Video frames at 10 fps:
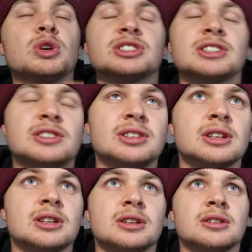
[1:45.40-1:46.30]
I
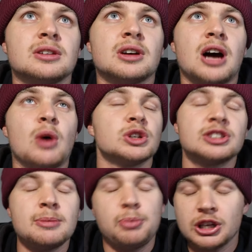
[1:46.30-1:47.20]
wasn't
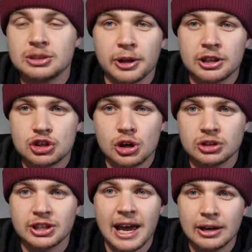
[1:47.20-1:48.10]
impressed by the
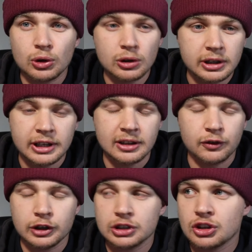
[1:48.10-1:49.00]
Sharks at all
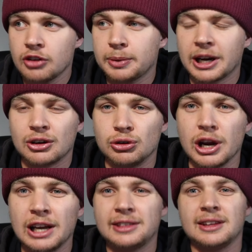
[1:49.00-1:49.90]
in the first half, but
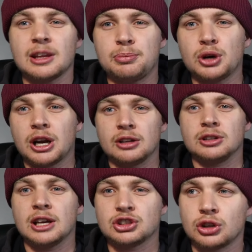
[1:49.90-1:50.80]
I really think they put
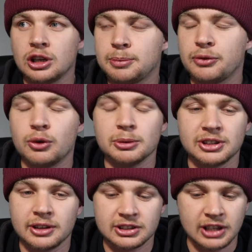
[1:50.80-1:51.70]
out a solid
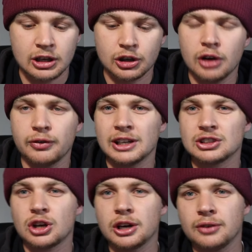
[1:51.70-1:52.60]
performance in the second
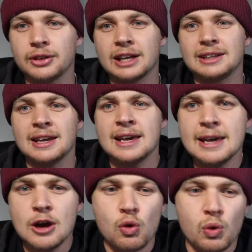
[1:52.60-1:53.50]
half. And it's kind of
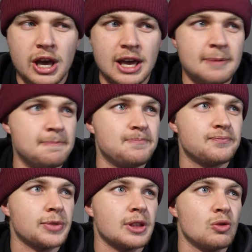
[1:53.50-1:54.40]
that
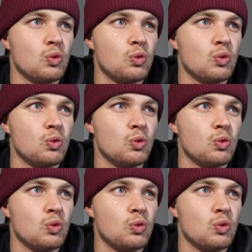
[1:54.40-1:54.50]
when